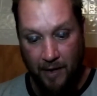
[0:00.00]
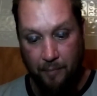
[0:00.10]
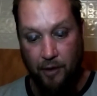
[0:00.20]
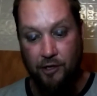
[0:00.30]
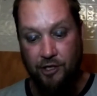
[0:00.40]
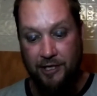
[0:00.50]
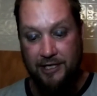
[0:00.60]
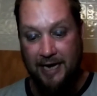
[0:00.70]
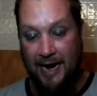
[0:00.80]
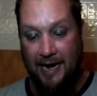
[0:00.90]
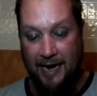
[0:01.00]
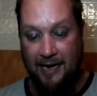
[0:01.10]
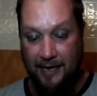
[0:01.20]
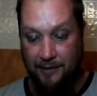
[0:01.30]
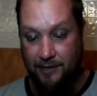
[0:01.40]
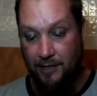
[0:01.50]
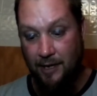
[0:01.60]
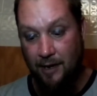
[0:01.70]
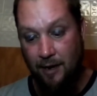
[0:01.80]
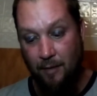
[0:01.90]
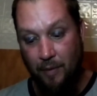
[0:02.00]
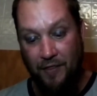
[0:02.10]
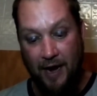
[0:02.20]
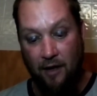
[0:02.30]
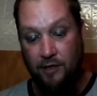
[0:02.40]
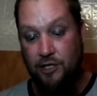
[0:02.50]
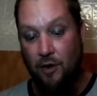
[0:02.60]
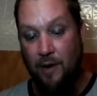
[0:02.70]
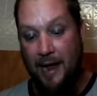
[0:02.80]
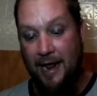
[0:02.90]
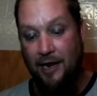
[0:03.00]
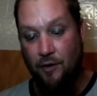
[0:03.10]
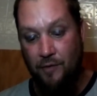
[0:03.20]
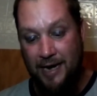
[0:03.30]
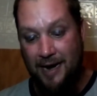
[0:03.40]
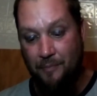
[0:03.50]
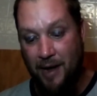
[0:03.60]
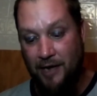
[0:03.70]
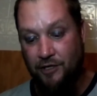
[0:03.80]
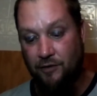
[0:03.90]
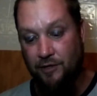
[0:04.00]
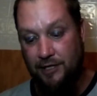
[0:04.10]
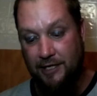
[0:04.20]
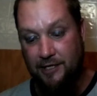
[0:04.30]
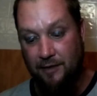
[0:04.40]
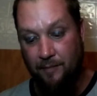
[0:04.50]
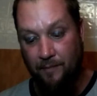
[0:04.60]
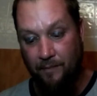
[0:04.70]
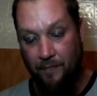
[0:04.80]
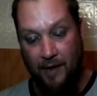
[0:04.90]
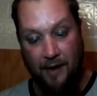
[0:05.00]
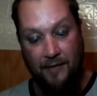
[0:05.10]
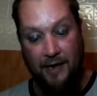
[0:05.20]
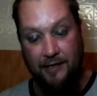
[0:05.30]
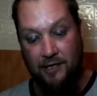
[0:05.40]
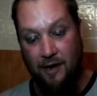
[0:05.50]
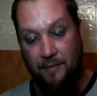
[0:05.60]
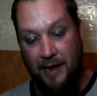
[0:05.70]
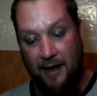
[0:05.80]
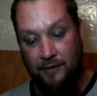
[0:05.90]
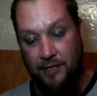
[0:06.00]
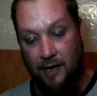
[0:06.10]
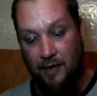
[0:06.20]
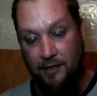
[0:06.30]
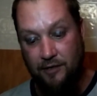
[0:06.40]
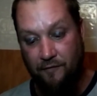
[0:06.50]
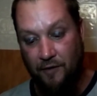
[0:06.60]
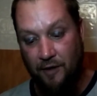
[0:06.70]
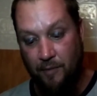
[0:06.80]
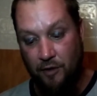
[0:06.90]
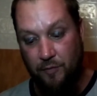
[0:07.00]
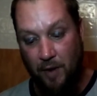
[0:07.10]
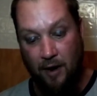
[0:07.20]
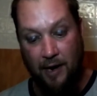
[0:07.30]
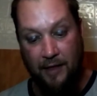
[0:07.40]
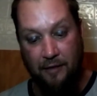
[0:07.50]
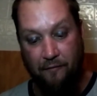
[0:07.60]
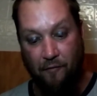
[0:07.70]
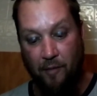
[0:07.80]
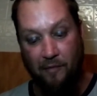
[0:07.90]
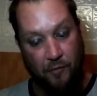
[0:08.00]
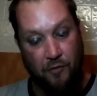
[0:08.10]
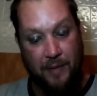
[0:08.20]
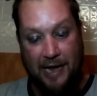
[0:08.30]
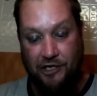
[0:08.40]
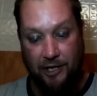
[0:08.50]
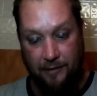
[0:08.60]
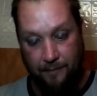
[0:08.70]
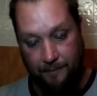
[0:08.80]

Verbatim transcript: Persians, and Indians. But they also had a unique magical system that has come down to us for the most part in the form of rune magic.